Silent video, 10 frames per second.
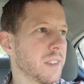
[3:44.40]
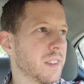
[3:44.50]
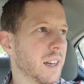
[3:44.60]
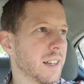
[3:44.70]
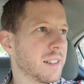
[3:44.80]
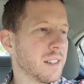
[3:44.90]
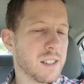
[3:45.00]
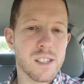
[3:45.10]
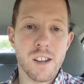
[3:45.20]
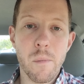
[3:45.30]
that
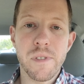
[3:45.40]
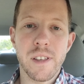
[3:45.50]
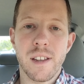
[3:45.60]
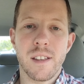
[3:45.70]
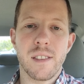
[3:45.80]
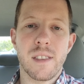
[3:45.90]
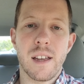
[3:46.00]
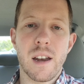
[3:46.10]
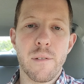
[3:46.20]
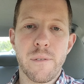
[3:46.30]
it's something
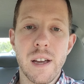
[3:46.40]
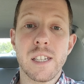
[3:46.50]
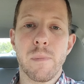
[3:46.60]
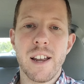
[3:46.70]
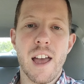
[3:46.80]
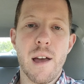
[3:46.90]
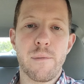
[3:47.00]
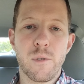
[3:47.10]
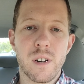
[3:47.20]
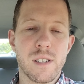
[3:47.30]
that affects my
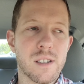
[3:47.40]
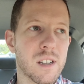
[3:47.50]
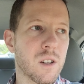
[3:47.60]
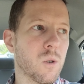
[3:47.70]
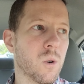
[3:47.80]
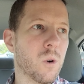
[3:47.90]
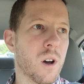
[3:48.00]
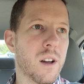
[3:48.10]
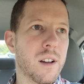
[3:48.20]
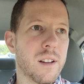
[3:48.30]
every single
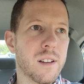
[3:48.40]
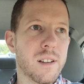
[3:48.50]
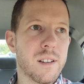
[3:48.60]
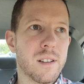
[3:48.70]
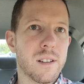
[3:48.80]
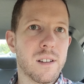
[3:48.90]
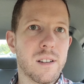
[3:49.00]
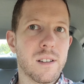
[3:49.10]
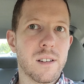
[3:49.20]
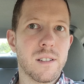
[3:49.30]

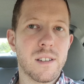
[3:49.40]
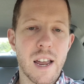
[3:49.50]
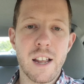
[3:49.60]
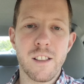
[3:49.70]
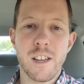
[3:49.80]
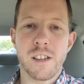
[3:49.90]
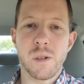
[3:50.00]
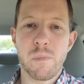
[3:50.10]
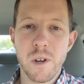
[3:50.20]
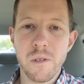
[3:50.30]
daily
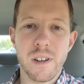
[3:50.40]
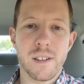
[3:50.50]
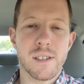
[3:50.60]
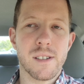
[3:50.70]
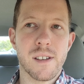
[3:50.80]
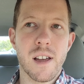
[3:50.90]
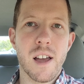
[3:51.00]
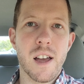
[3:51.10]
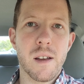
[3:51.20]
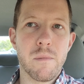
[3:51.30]
experience,
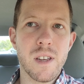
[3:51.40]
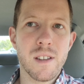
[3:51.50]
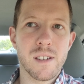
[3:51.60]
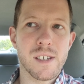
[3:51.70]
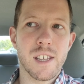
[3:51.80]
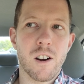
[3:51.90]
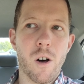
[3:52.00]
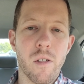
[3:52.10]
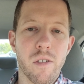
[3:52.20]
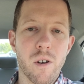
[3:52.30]
means that
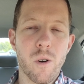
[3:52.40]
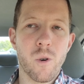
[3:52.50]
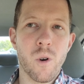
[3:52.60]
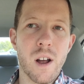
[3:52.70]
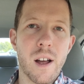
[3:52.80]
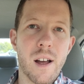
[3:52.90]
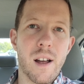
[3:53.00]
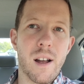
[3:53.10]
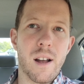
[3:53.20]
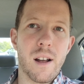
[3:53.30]
although
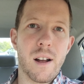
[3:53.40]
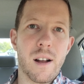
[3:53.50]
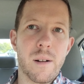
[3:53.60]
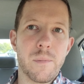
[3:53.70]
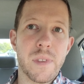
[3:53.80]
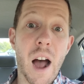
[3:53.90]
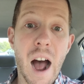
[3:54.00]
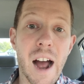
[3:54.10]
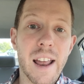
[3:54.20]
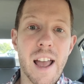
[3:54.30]

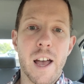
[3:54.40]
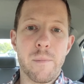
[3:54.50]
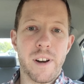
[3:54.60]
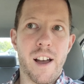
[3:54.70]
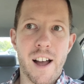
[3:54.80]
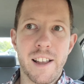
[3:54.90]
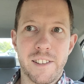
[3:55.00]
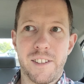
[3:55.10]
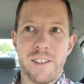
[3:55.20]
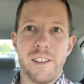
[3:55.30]
I am
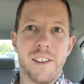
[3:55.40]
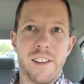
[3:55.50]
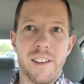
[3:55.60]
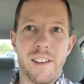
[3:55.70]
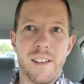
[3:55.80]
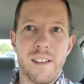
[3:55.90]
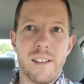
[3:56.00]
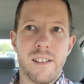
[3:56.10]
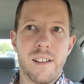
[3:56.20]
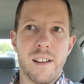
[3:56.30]
not
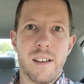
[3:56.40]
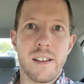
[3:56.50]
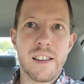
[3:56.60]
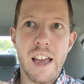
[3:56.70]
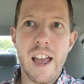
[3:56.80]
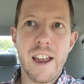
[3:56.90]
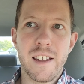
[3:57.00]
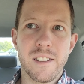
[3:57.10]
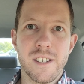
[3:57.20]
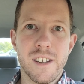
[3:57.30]

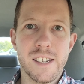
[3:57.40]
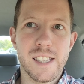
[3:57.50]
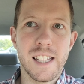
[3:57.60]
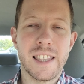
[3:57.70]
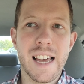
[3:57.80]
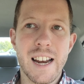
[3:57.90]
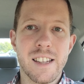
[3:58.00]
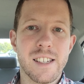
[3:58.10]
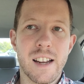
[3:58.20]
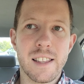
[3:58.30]
gay in the sense that that
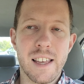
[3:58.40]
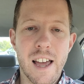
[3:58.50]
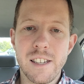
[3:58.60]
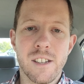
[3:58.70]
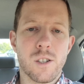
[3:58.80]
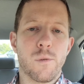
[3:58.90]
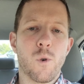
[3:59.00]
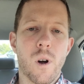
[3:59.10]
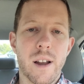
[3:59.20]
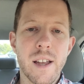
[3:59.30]
is not the essence of
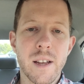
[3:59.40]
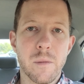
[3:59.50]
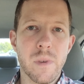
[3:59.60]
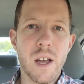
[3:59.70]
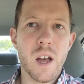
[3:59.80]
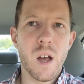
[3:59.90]
who I am,